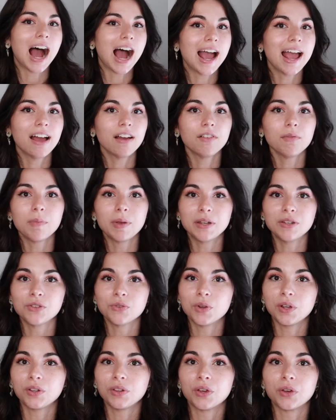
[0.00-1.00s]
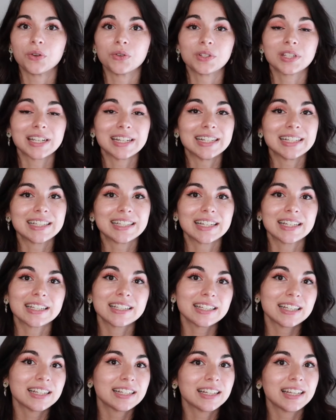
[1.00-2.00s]
I have been doing those
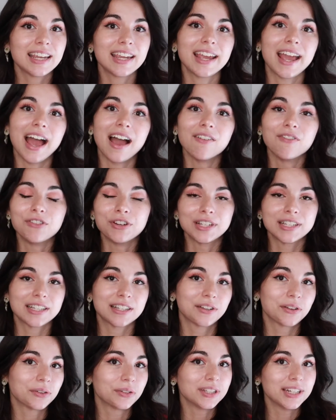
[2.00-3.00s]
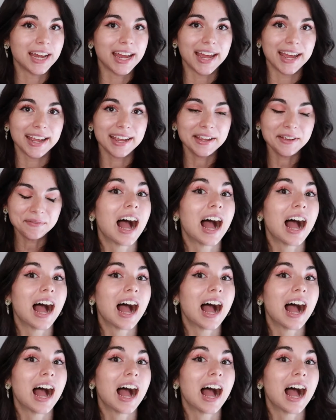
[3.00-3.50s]
consistently every single day.